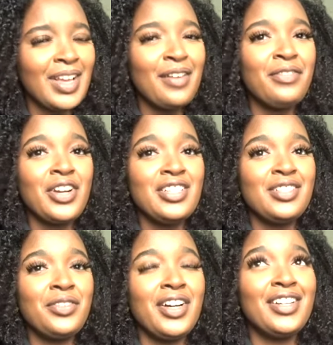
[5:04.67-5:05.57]
First
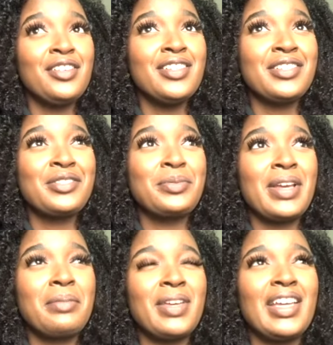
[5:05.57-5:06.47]
of all, don't
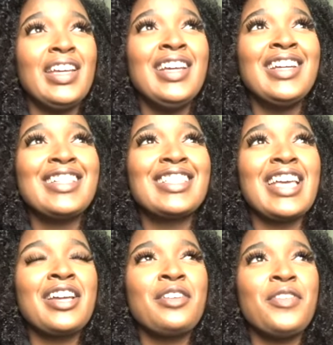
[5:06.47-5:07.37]
disrespect me.
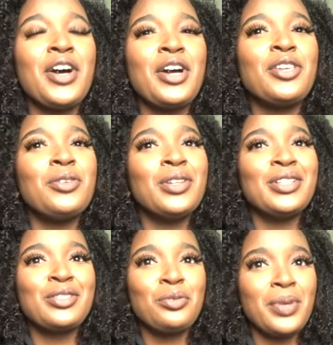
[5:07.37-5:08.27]
Second of all, you a
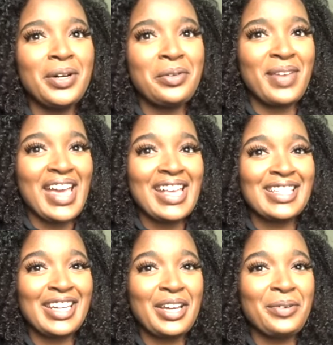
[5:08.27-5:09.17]
little too bold to be
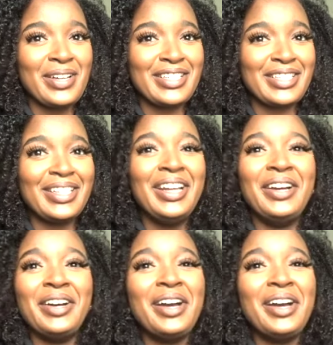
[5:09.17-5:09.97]
asking that question. First